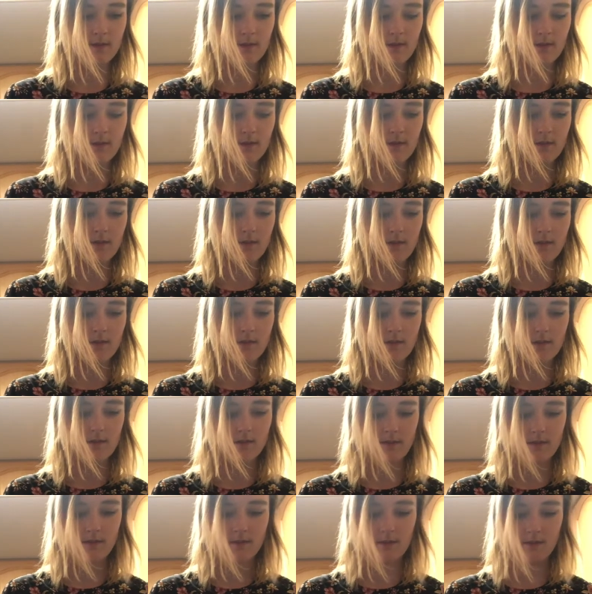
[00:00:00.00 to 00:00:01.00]

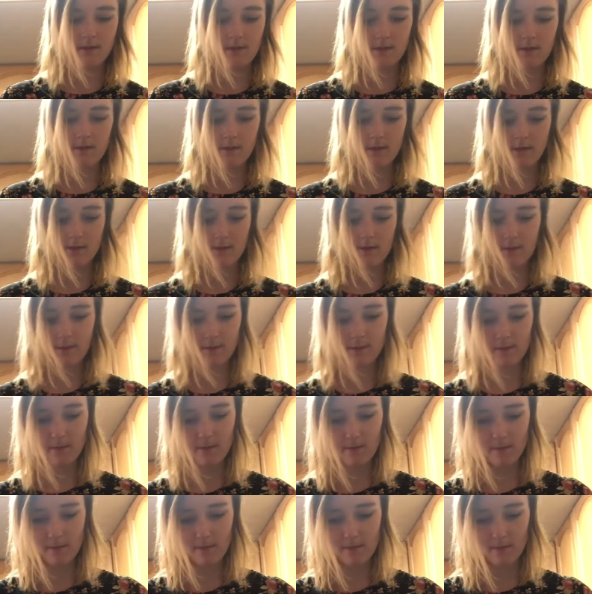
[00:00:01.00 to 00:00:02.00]

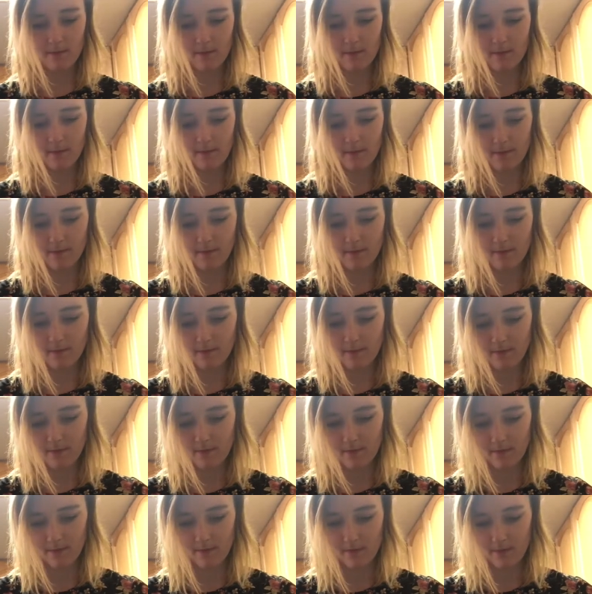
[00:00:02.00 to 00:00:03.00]

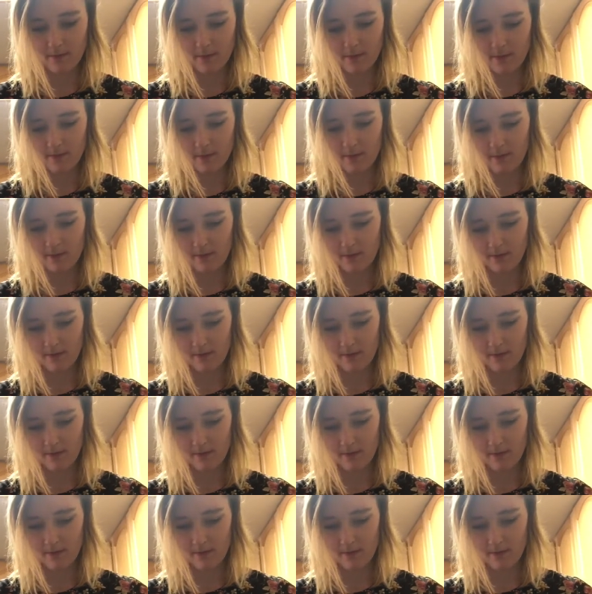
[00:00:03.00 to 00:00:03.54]
(no one is talking)